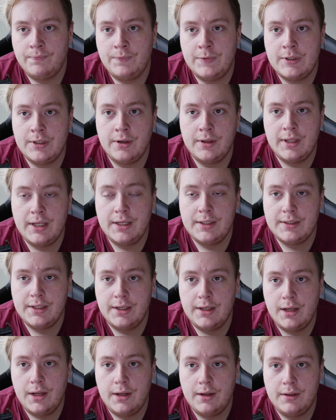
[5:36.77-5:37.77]
So there's
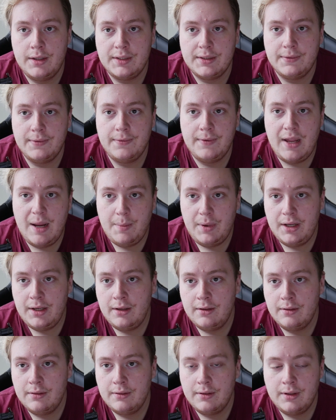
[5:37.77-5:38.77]
a
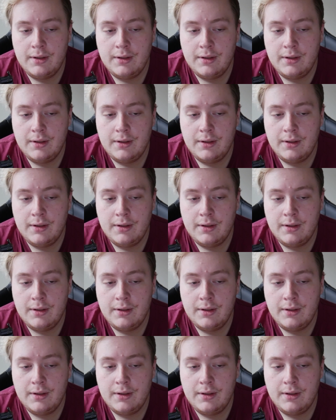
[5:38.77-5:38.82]
family,